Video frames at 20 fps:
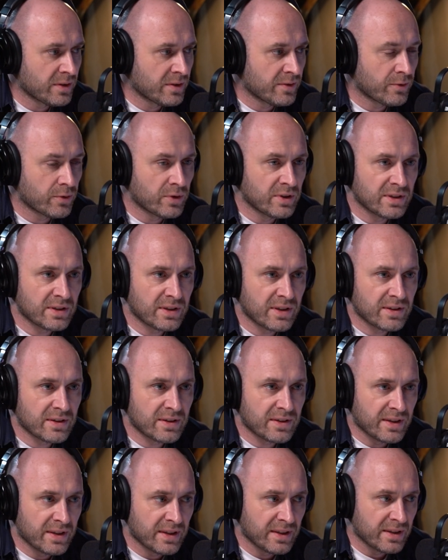for
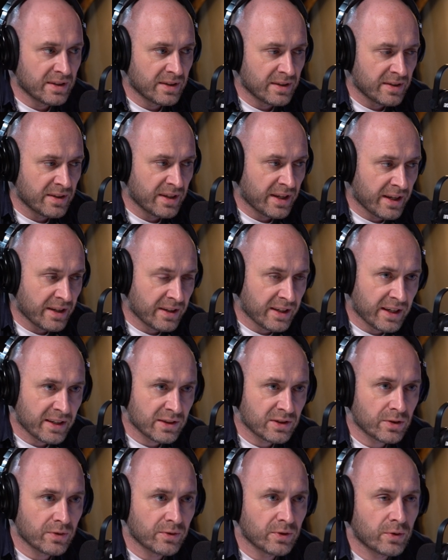instance, the
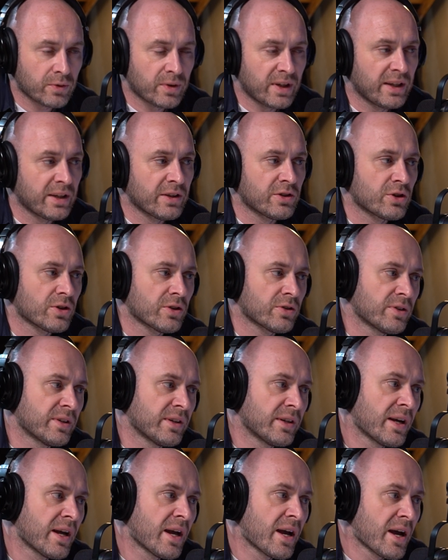killings of Ukrainian
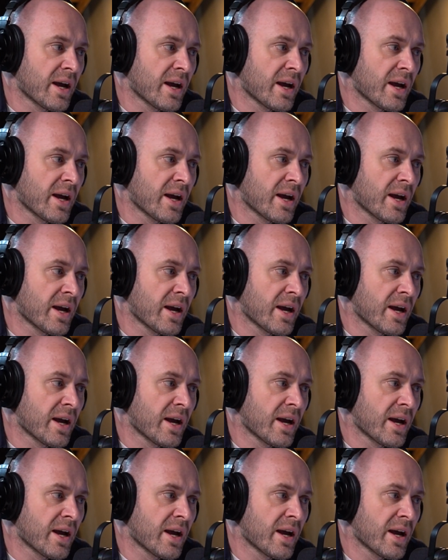children,